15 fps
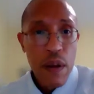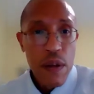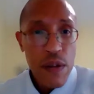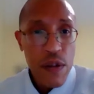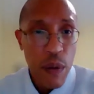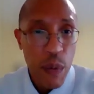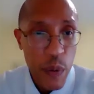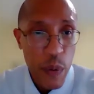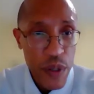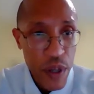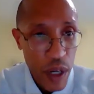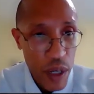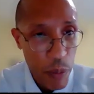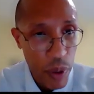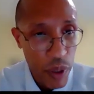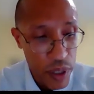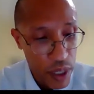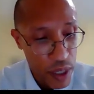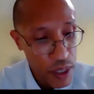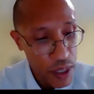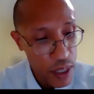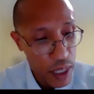So when we start to put
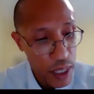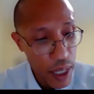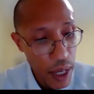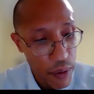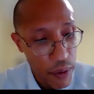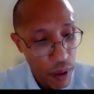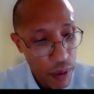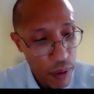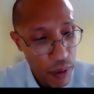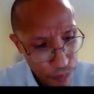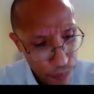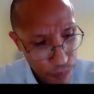this together,